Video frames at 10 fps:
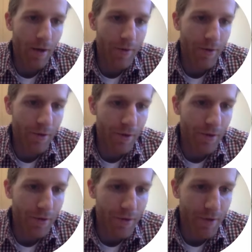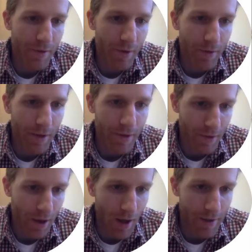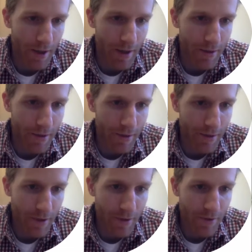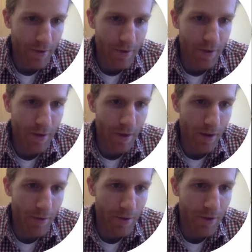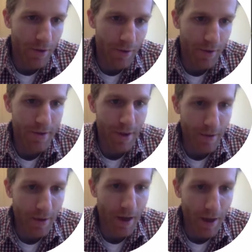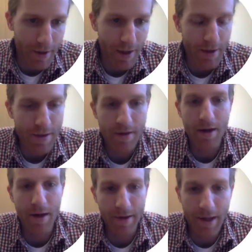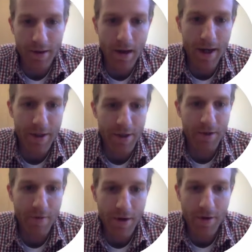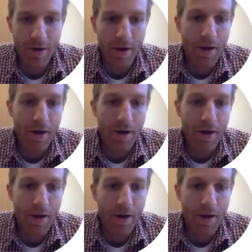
So here you'll see it probably has a context accessor. So here you could set the context on that line generator.